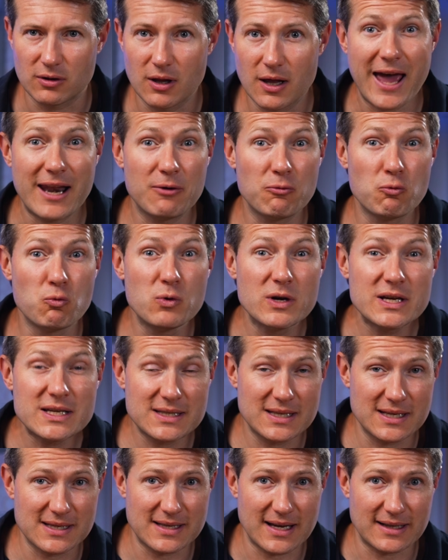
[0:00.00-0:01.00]
and then with
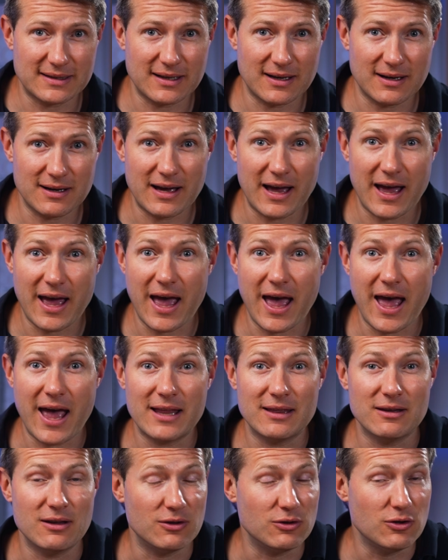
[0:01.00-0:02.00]
this data
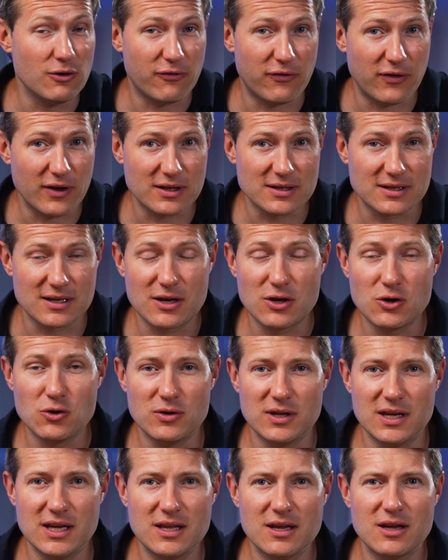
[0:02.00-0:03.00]
and the fields you
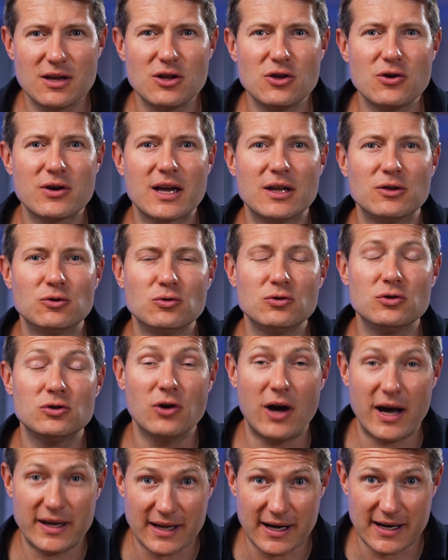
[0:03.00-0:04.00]
need, you can do
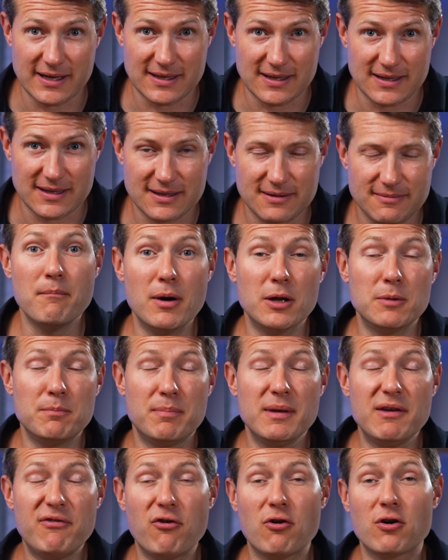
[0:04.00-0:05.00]
the analysis. But
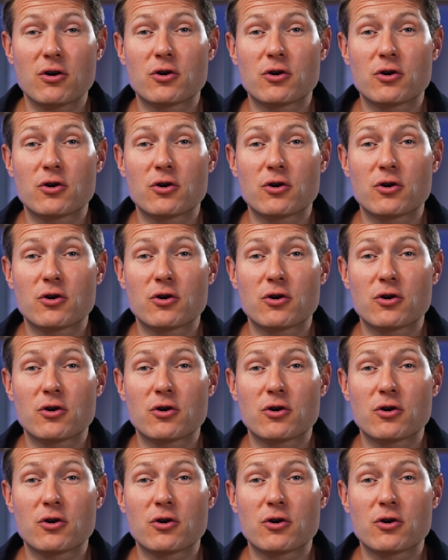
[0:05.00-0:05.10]
before